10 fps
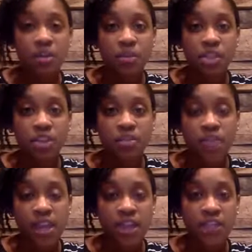So you
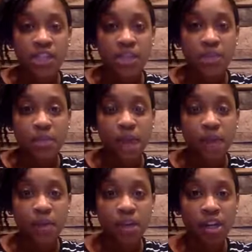may have seen me
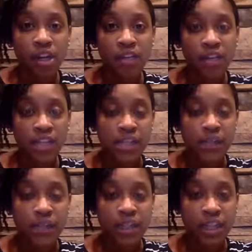pop on
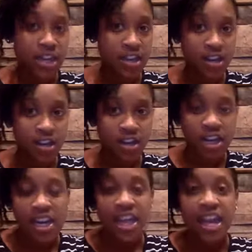Facebook here
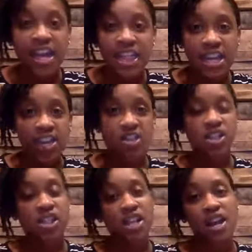and there
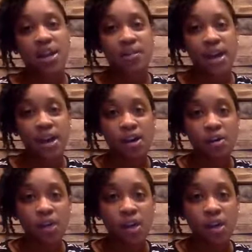to talk about